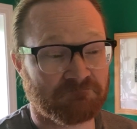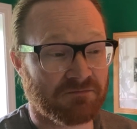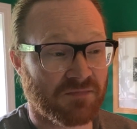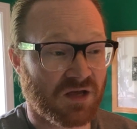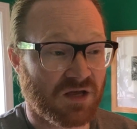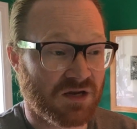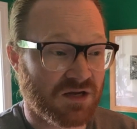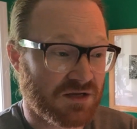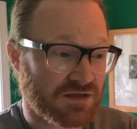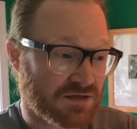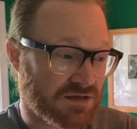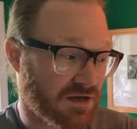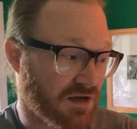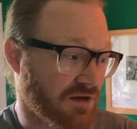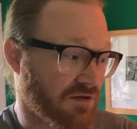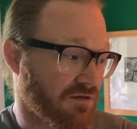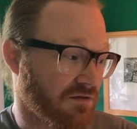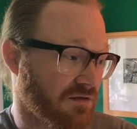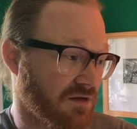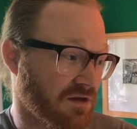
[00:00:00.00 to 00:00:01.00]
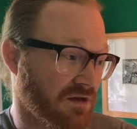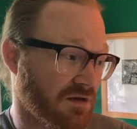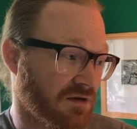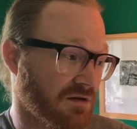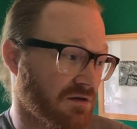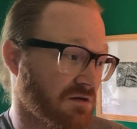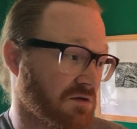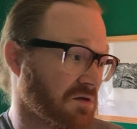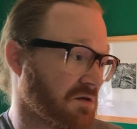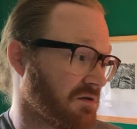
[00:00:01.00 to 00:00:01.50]
And he said
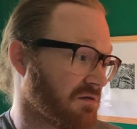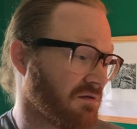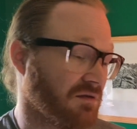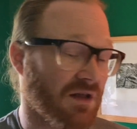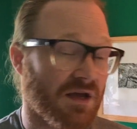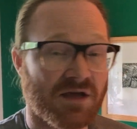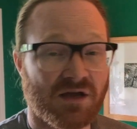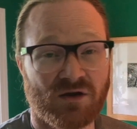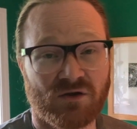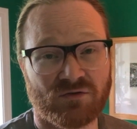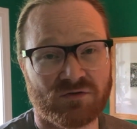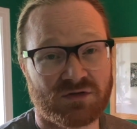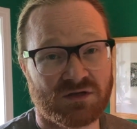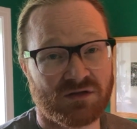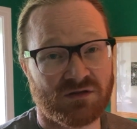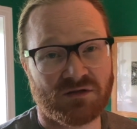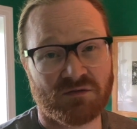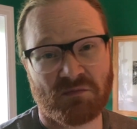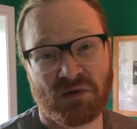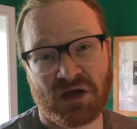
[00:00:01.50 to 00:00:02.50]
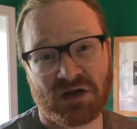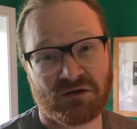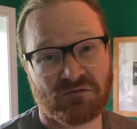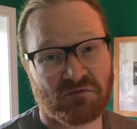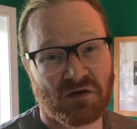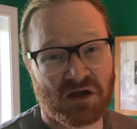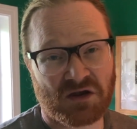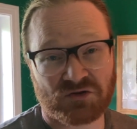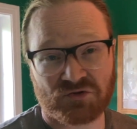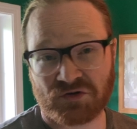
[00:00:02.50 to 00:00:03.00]
the layout and the
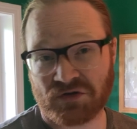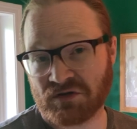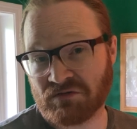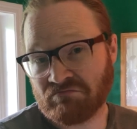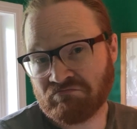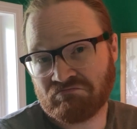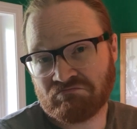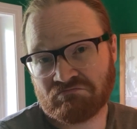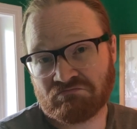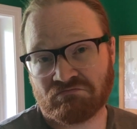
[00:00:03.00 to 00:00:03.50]
manufacturing